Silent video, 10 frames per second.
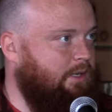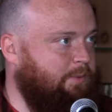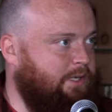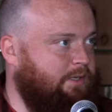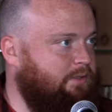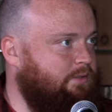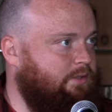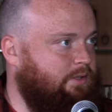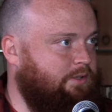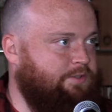I mean,
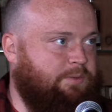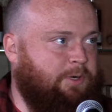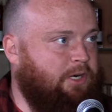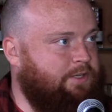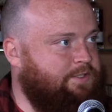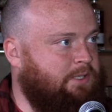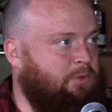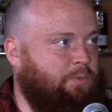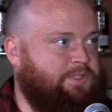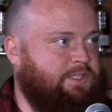there's American single
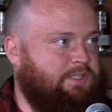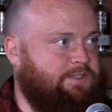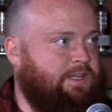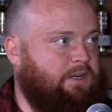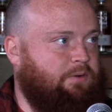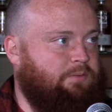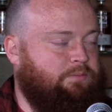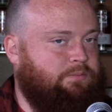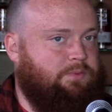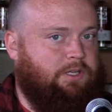malt whiskeys now.
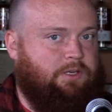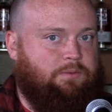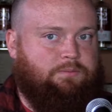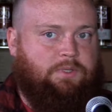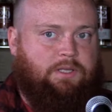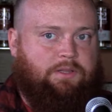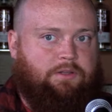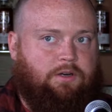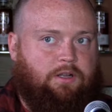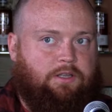
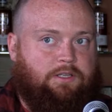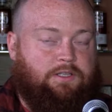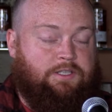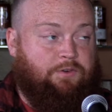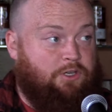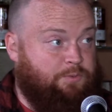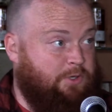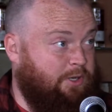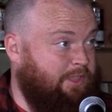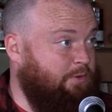There are, as far as we
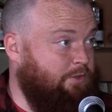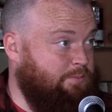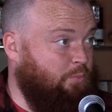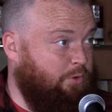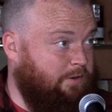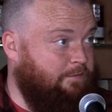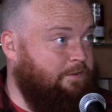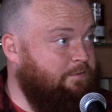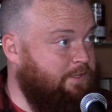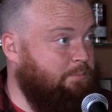know, I think there's more than
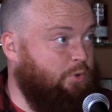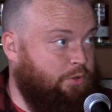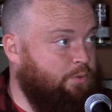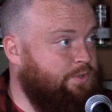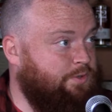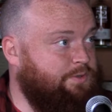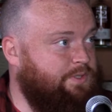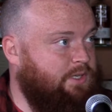50 producers.